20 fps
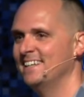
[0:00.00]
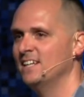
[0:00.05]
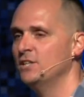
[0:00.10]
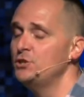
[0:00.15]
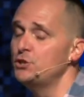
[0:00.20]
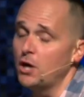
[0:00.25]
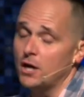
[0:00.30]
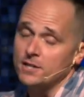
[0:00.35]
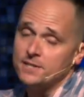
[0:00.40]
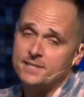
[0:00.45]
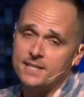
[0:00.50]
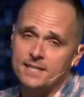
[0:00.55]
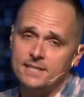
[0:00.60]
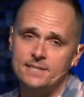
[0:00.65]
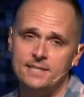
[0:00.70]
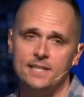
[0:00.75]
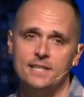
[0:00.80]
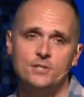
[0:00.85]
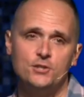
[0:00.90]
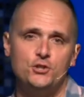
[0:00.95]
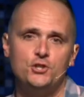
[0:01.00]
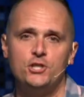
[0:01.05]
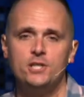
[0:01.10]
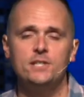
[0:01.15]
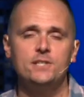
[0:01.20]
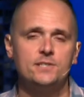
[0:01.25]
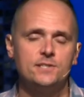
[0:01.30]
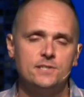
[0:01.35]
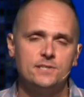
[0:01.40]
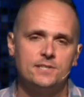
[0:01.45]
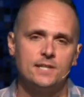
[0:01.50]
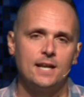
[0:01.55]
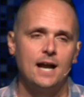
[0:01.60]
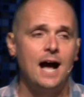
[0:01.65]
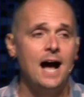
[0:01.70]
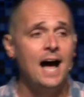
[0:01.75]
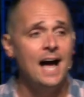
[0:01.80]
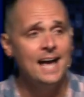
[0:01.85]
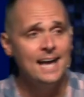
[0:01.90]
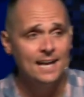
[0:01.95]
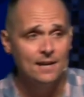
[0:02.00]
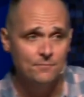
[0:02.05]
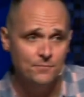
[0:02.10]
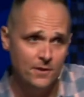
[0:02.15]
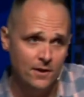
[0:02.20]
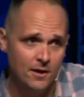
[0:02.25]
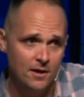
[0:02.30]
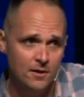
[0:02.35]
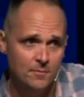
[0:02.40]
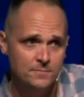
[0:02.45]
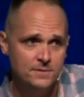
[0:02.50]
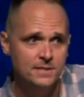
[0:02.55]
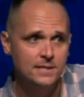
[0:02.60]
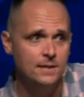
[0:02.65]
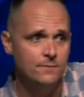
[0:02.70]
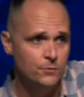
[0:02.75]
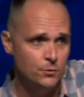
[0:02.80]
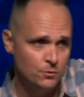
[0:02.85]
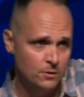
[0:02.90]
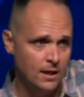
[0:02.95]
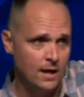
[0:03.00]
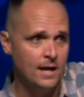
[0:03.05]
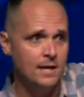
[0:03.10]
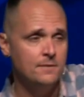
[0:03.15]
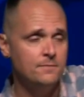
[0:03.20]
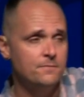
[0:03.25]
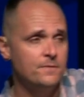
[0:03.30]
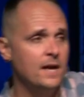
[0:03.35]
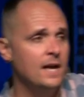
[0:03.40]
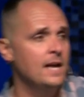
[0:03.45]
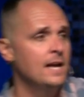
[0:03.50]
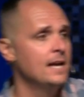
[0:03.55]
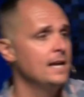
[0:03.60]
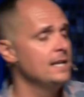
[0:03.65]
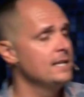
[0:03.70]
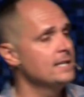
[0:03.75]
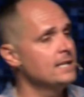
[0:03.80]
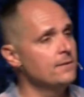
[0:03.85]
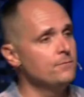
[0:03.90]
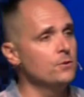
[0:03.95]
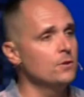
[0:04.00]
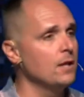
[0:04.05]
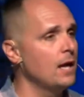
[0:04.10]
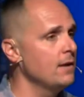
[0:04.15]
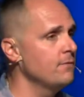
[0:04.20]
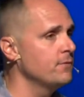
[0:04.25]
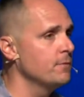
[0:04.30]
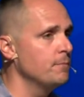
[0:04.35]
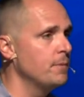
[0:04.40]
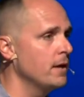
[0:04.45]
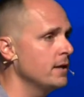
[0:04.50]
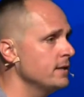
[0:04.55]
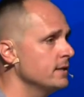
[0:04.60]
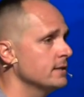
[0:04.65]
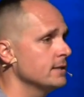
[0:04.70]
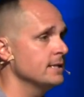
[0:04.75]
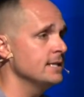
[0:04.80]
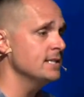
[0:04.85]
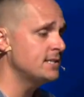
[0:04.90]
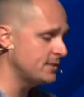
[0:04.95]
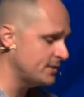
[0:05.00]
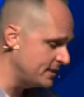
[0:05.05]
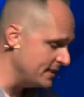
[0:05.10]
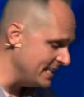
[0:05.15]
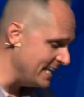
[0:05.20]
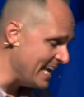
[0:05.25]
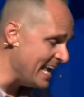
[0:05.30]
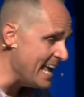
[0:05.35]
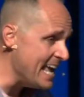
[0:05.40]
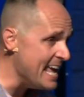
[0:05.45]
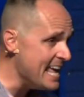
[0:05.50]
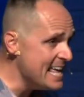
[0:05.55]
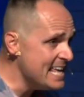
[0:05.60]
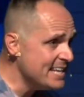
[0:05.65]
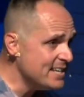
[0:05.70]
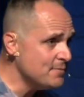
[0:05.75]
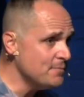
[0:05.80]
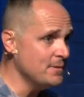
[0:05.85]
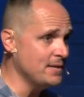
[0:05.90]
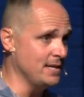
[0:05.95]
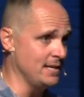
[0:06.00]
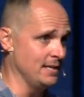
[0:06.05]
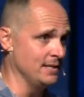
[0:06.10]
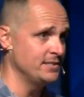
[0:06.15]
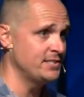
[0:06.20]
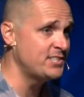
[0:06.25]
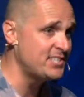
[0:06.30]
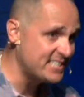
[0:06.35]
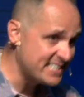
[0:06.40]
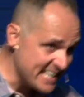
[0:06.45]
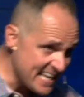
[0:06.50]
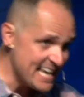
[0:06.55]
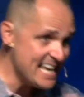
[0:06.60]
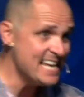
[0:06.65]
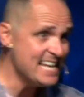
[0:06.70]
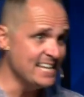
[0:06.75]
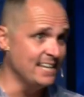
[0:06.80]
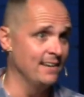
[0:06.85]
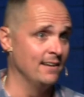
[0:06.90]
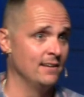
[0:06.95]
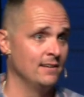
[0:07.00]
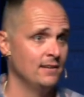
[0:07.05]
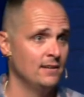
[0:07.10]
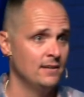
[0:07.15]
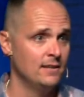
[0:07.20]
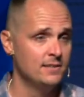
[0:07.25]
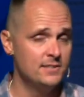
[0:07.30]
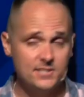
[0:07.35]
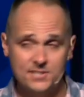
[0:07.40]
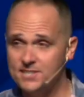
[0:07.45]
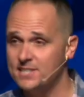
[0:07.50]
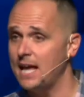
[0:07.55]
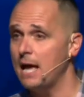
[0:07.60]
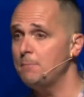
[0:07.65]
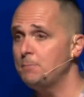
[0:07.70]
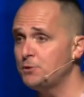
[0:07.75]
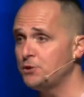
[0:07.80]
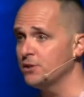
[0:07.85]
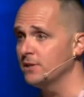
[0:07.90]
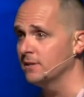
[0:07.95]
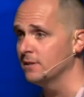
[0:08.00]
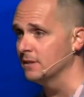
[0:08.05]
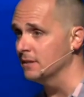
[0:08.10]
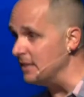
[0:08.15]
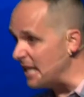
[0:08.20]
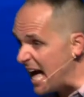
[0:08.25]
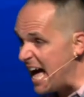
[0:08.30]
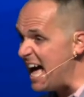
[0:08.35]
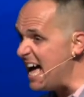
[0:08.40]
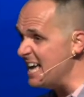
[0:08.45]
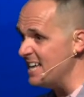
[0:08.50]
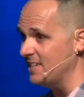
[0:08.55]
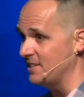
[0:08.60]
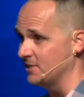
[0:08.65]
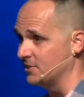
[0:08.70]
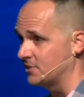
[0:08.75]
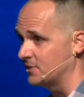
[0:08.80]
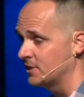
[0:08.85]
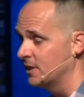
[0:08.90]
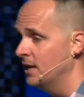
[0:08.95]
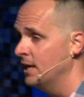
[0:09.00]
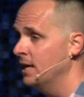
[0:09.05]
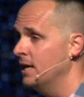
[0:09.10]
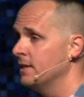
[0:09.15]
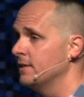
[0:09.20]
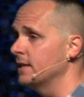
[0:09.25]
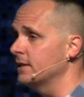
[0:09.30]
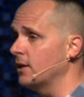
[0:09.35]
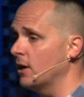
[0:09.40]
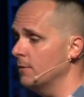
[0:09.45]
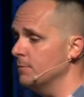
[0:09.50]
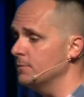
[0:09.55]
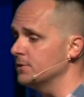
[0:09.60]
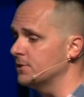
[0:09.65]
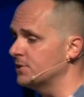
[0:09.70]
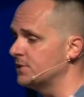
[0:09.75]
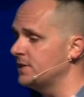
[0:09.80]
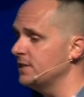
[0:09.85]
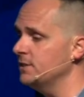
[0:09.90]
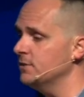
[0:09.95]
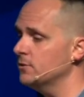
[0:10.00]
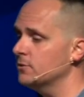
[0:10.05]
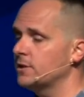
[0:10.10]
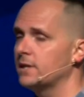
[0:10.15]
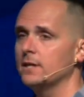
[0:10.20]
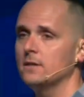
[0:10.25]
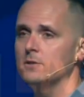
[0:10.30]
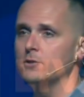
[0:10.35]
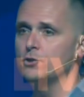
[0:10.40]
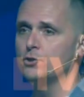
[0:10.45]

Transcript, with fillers: John 10:10, 10, 10, Jesus said, "I have come to give you life and to give you life abundantly." It's the enemy, sin, deception, lies that come to steal, kill and